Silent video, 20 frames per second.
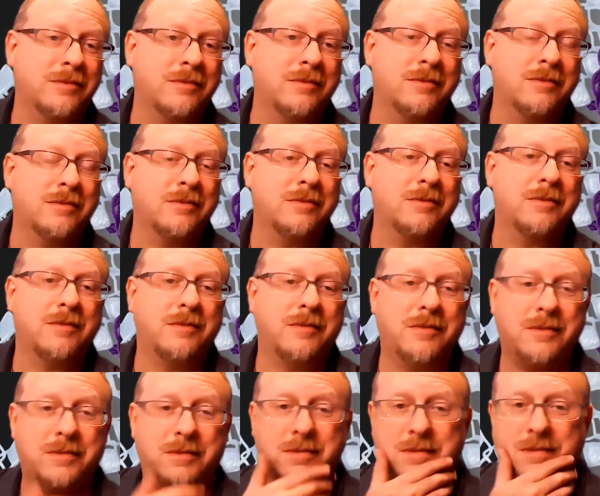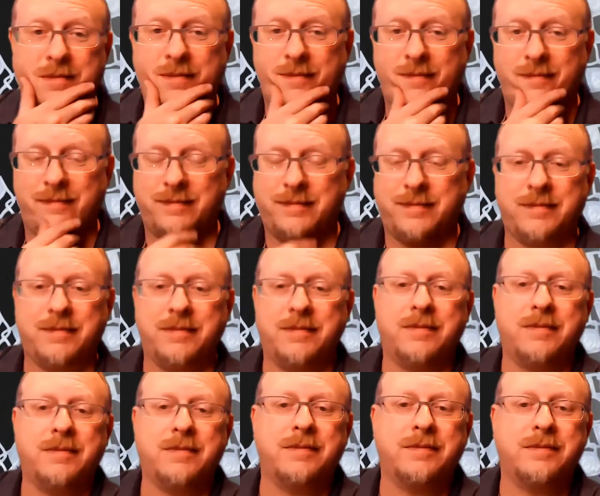
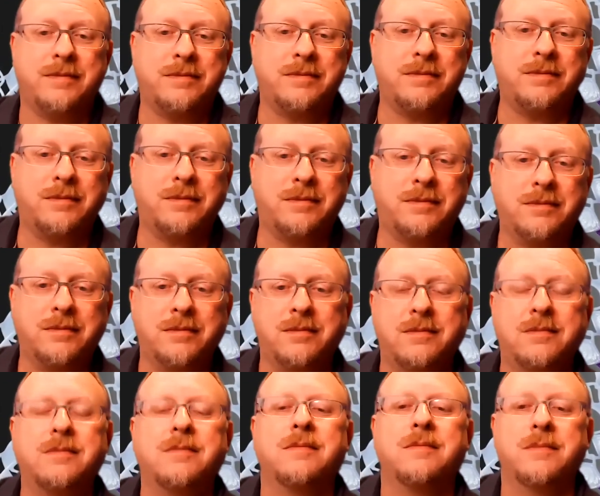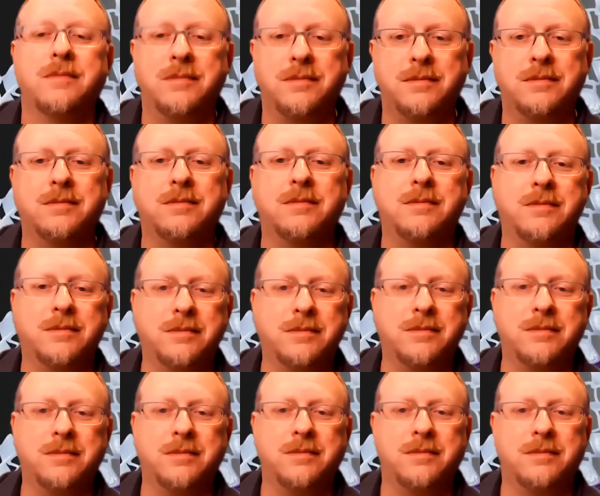
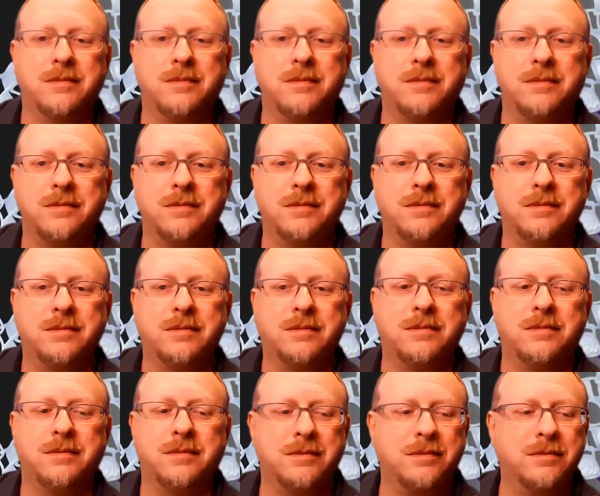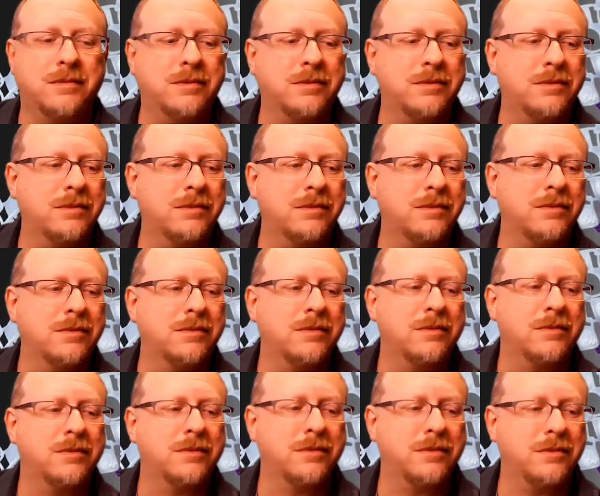
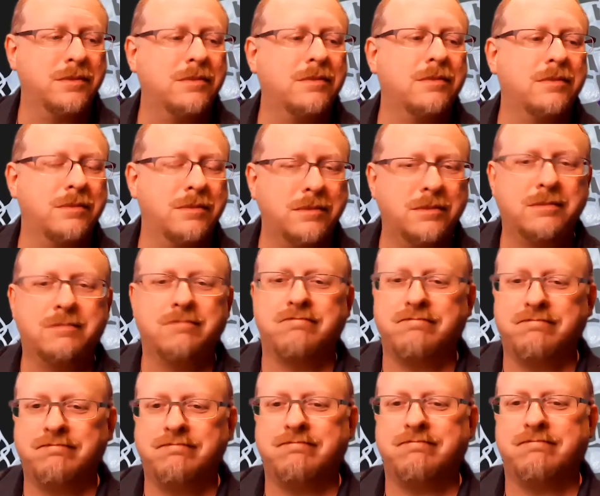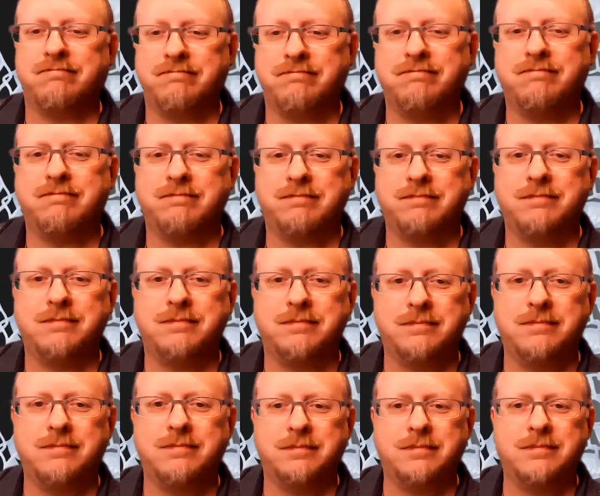This person isn't speaking.